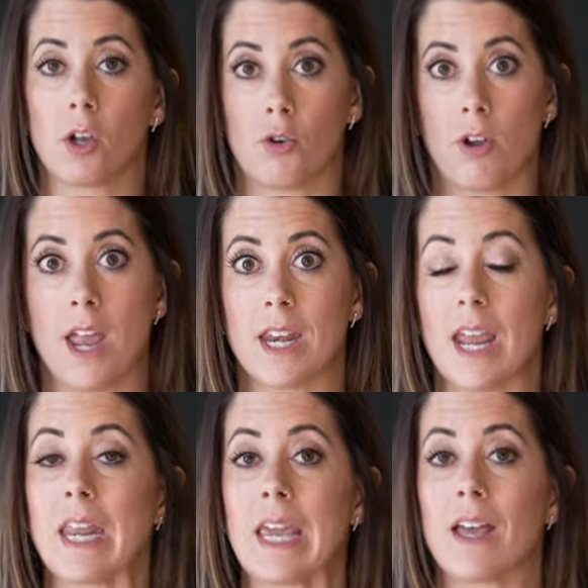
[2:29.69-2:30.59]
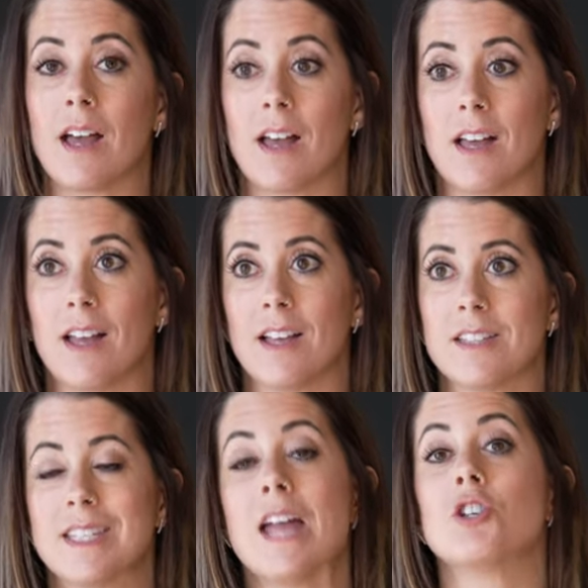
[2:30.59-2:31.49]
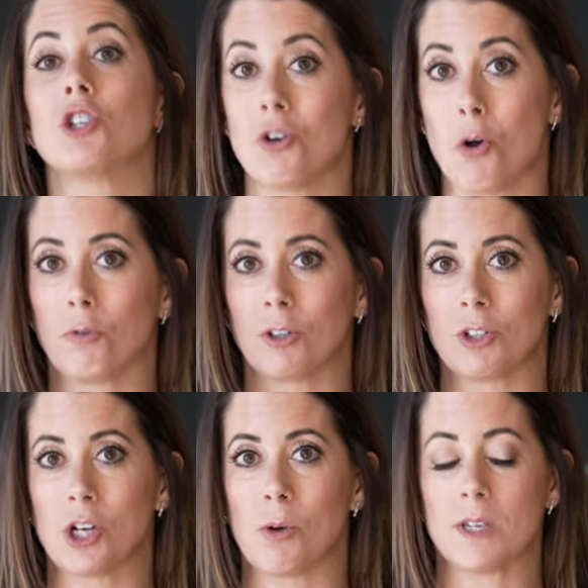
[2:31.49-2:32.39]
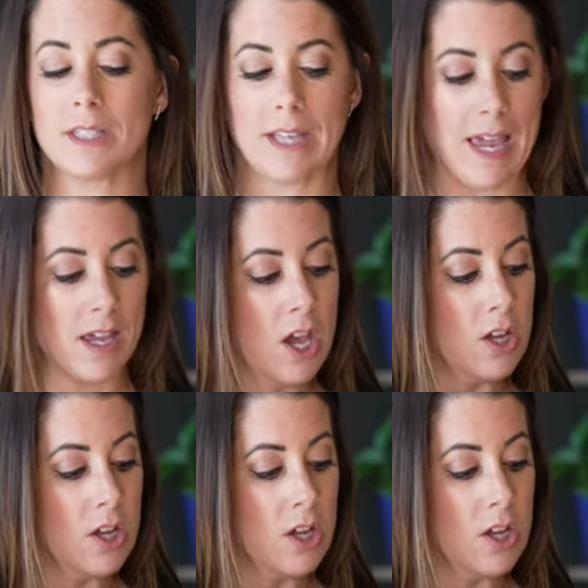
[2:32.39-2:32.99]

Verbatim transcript: create any uh, tension over, shall we say.